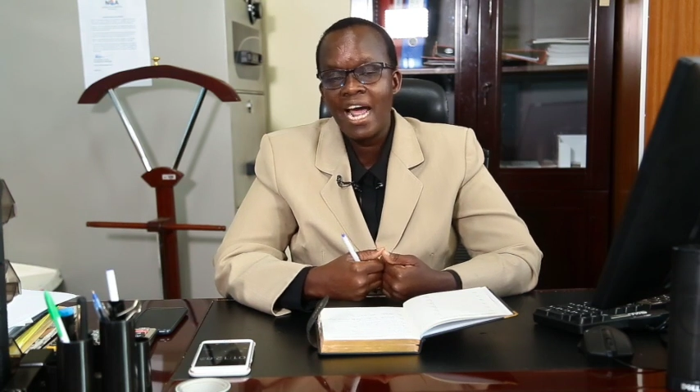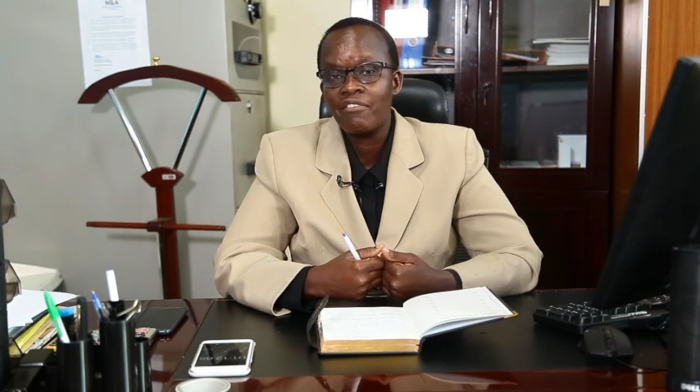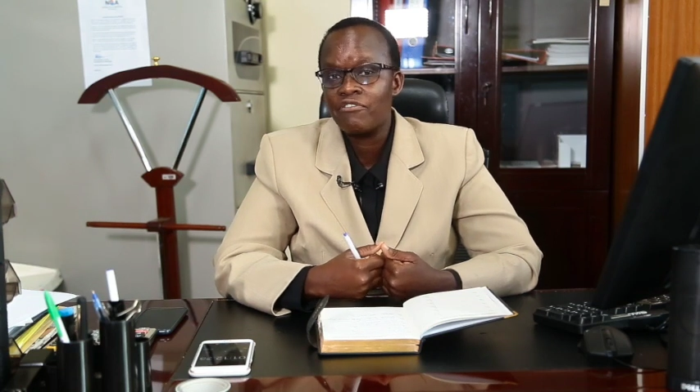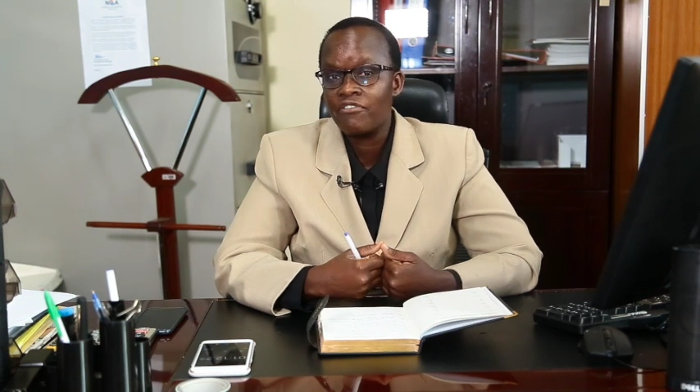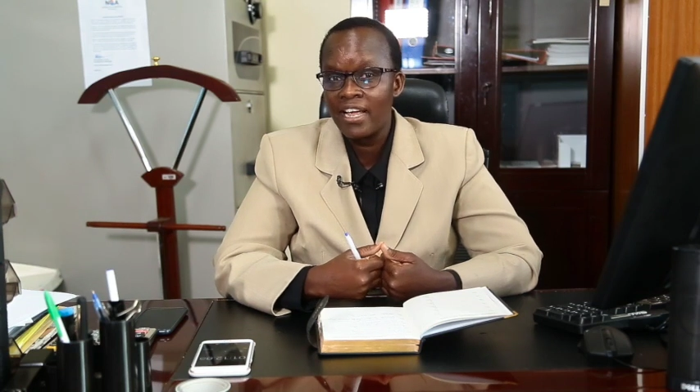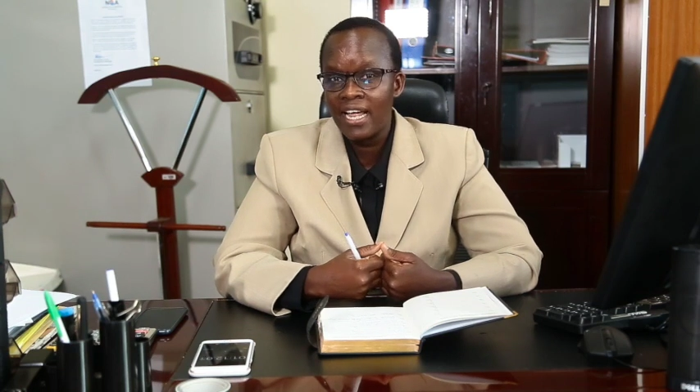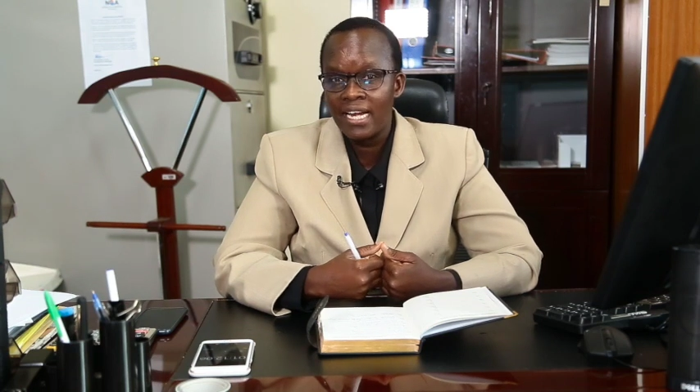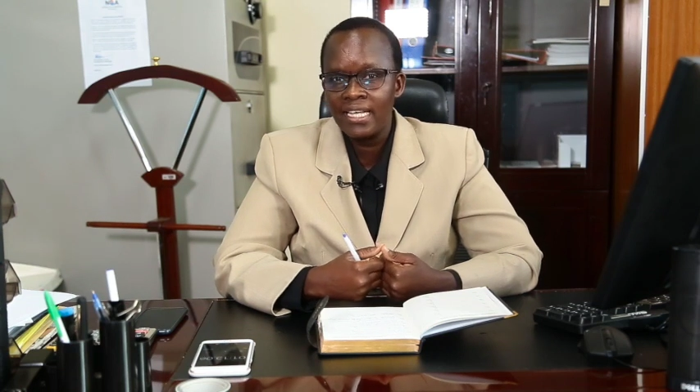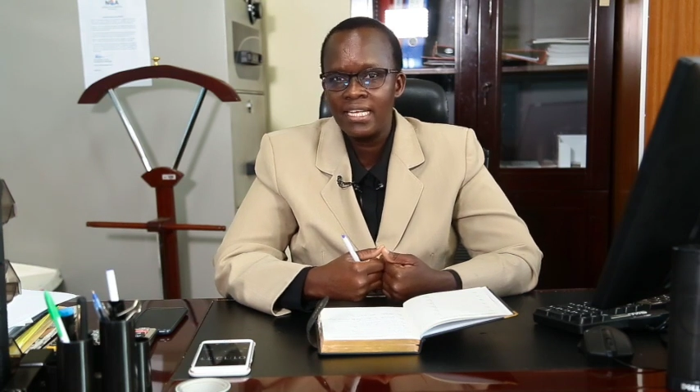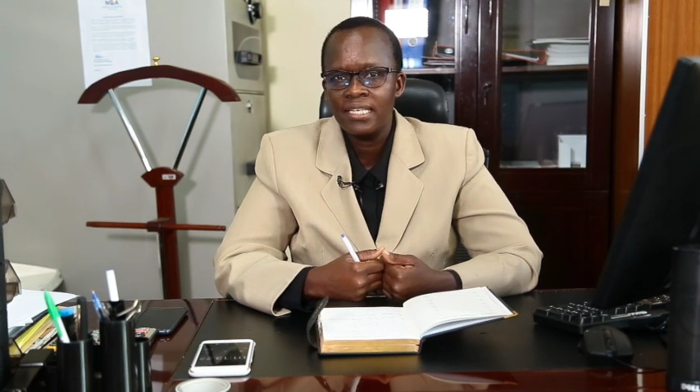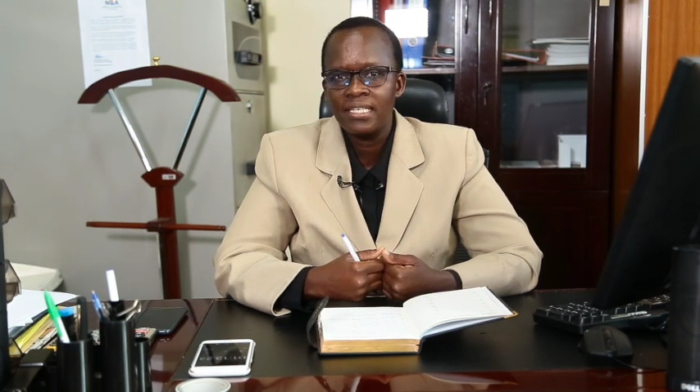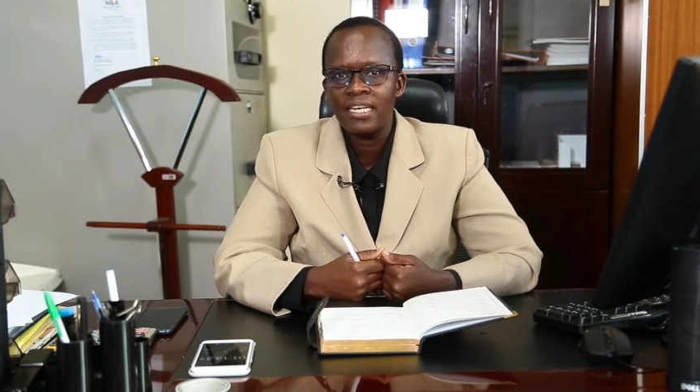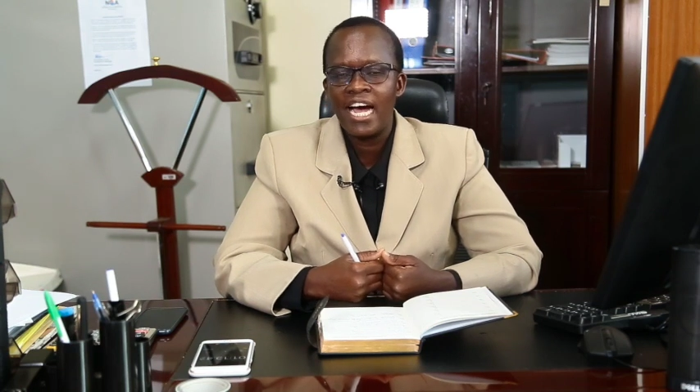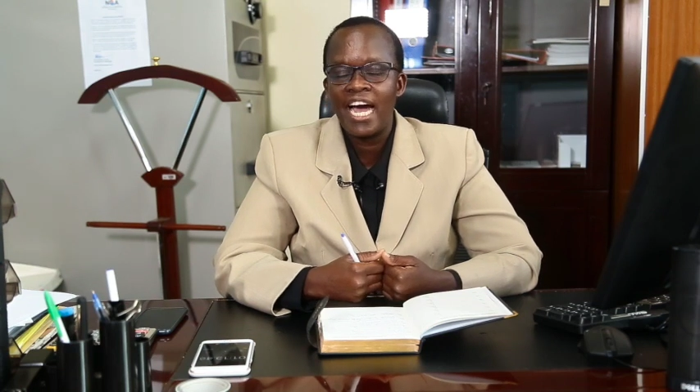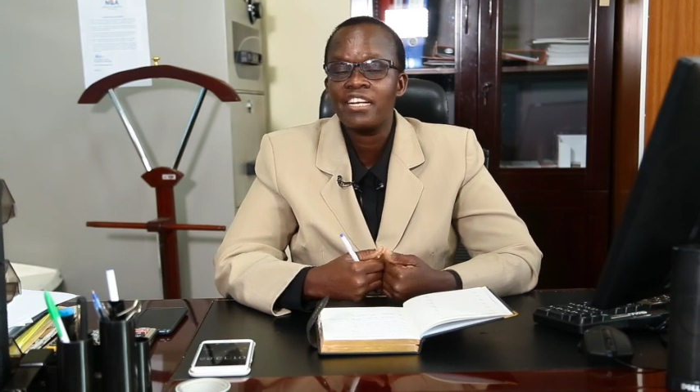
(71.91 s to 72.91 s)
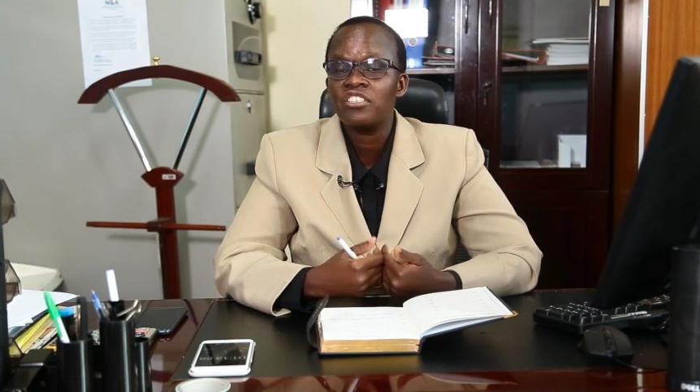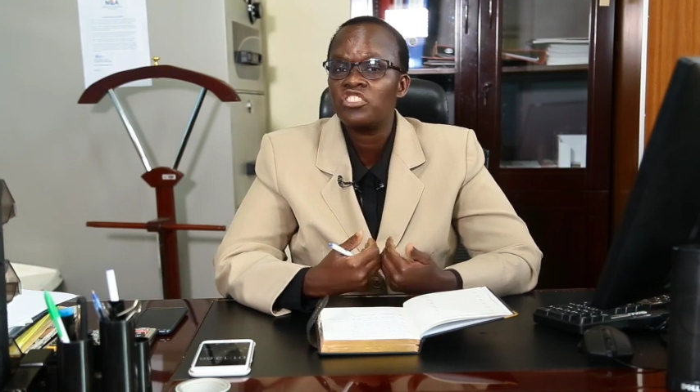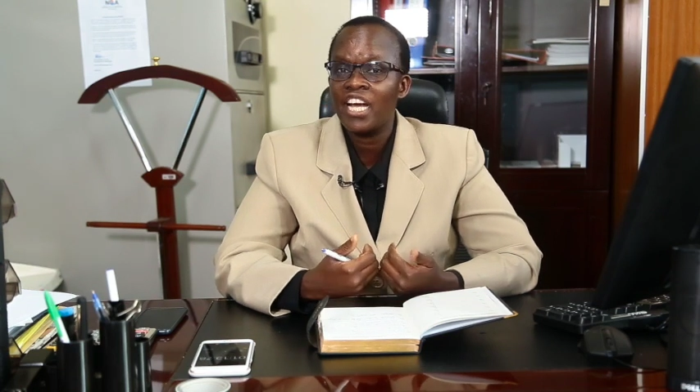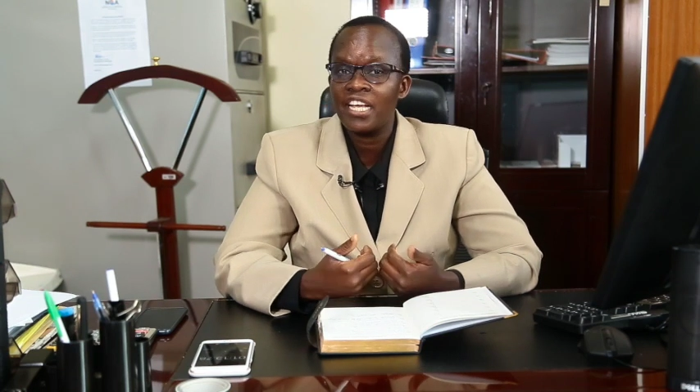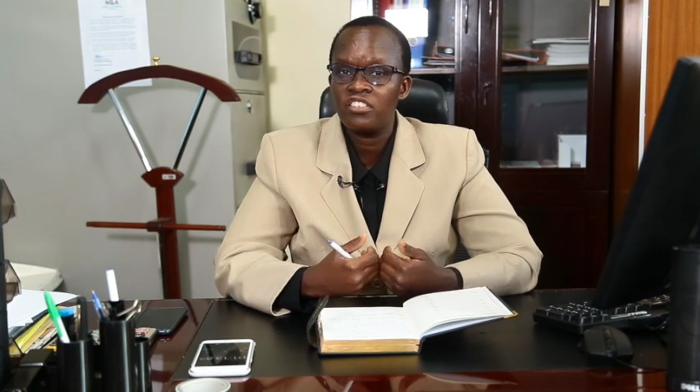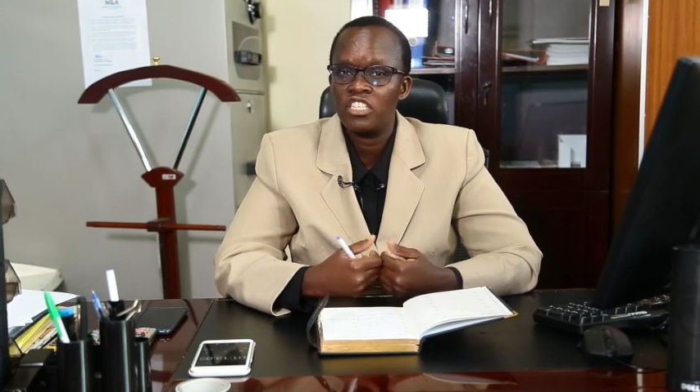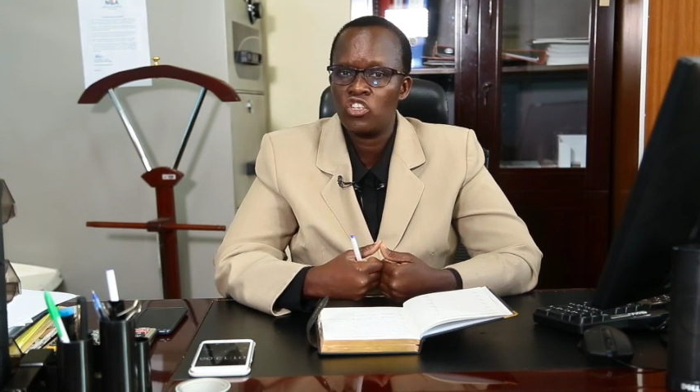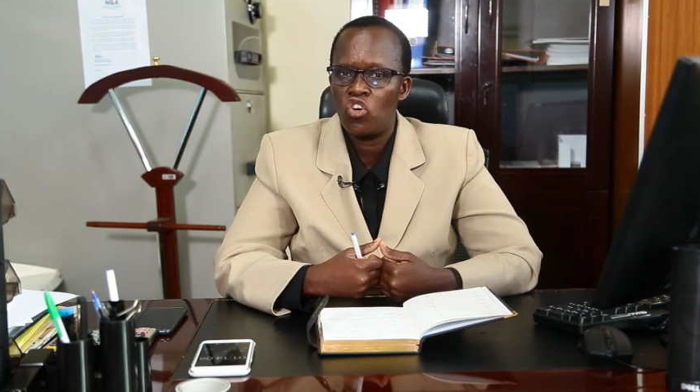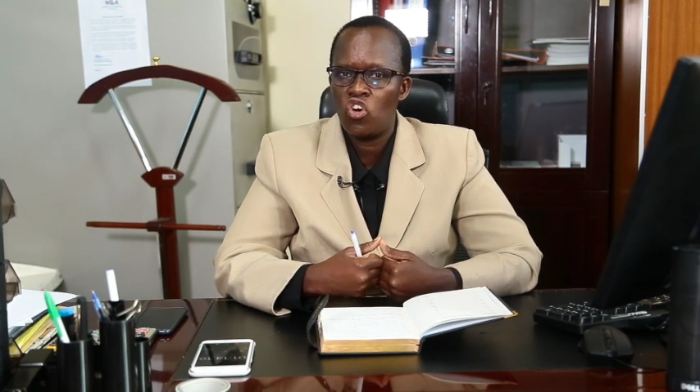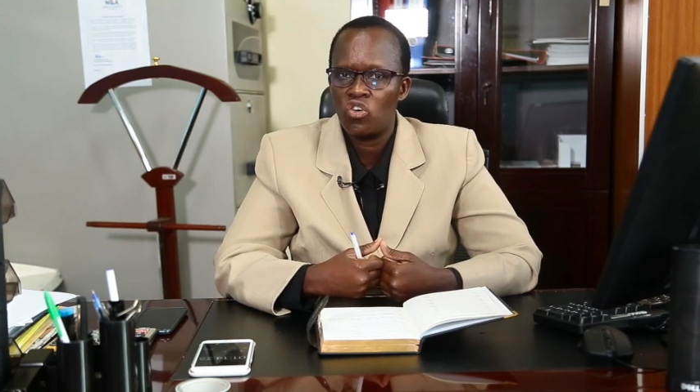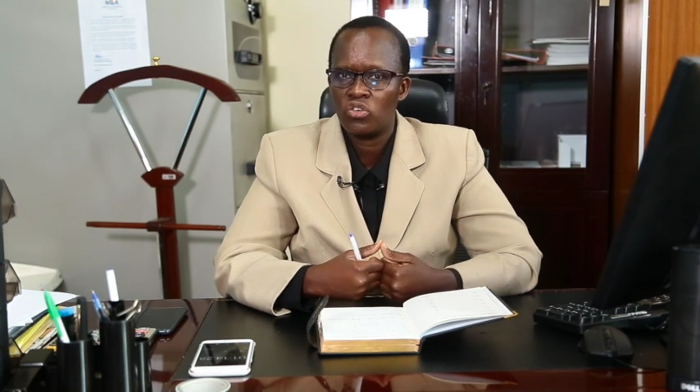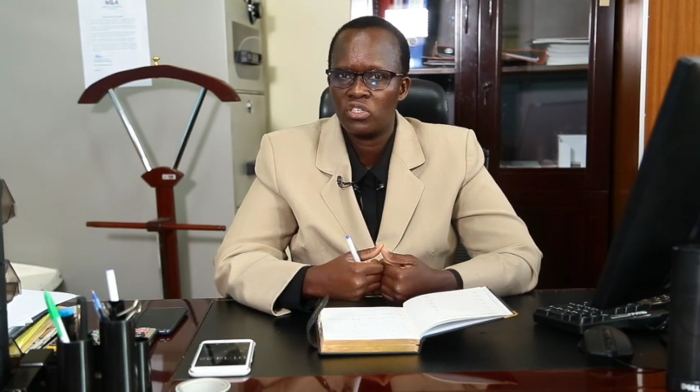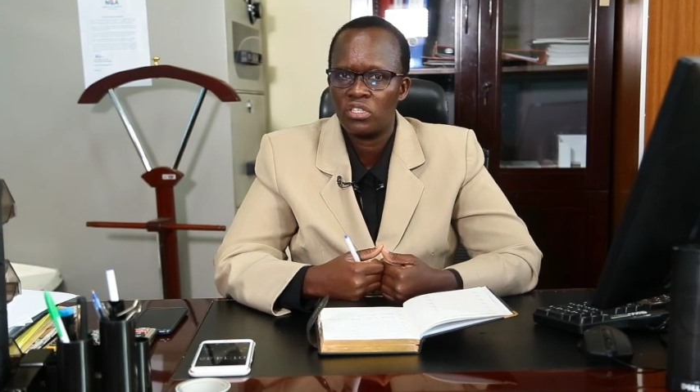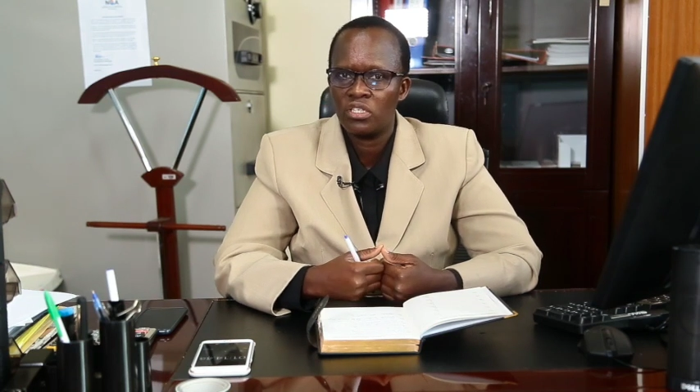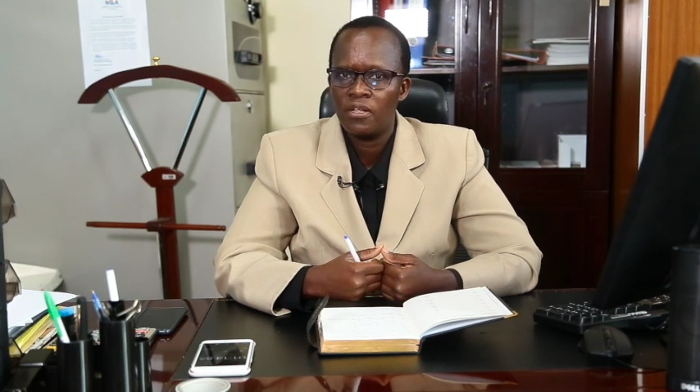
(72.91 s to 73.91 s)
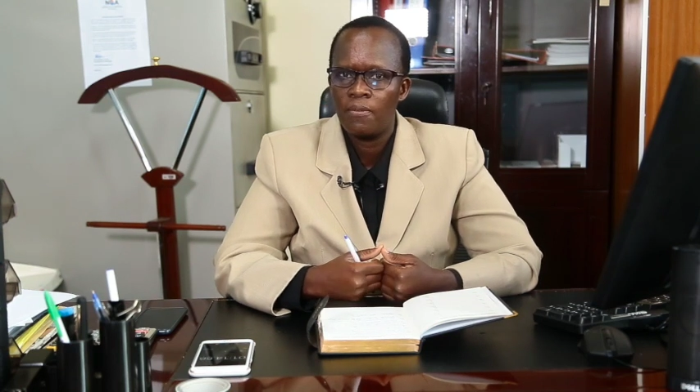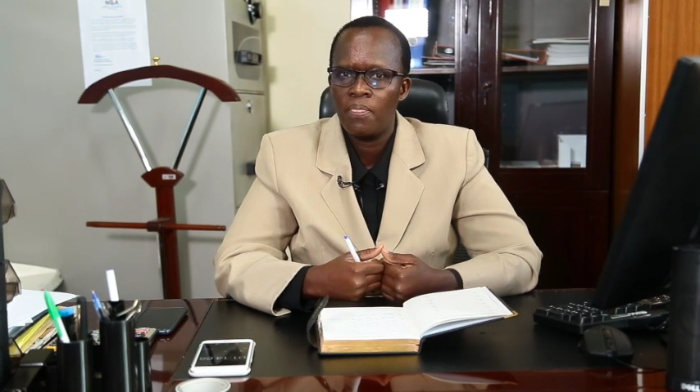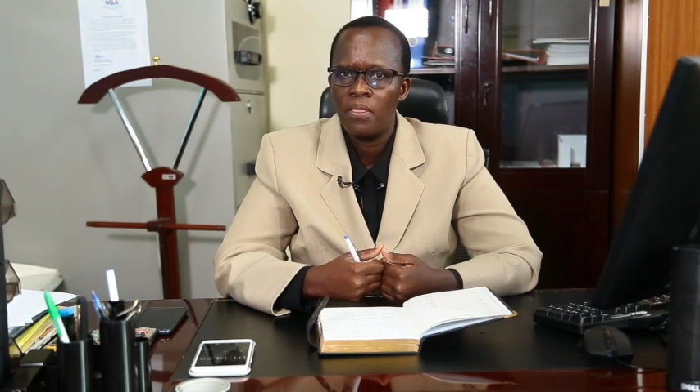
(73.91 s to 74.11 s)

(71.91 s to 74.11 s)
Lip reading: unfairly and charged in court.